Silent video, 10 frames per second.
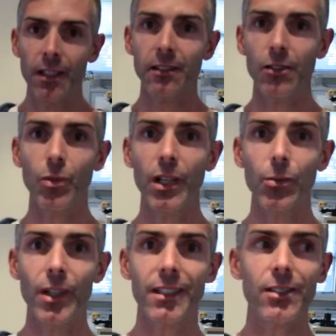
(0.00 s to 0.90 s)
So 1 and
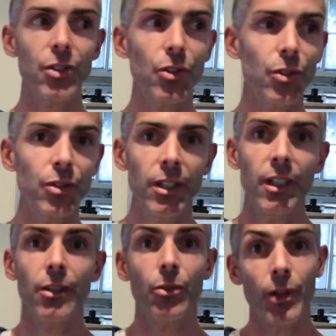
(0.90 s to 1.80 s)
1 is 2,
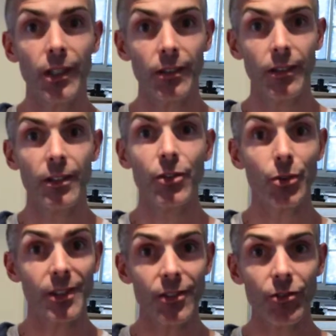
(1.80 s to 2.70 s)
1 and
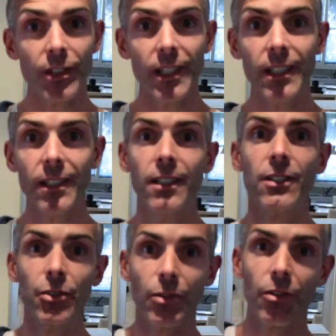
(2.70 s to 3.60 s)
2 is 3,
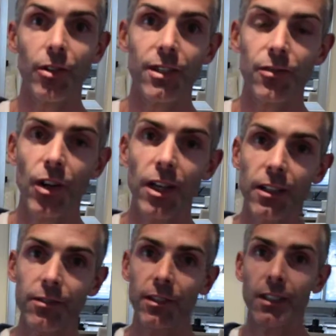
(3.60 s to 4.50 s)
2 and 3 is
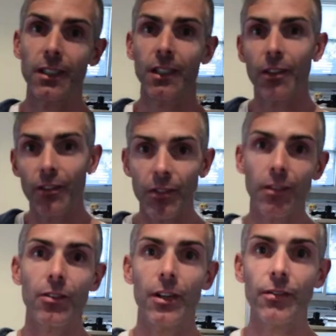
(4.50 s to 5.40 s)
5,
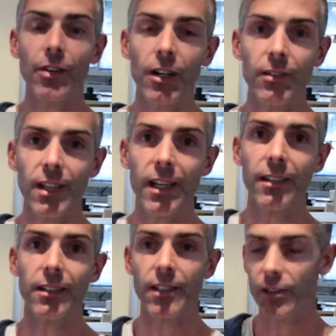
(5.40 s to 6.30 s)
3 and 5 is 8,
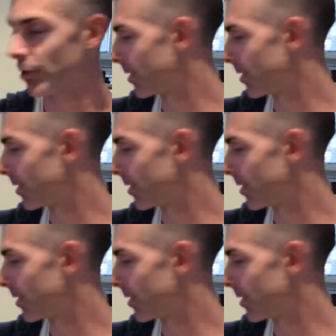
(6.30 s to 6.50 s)
etc.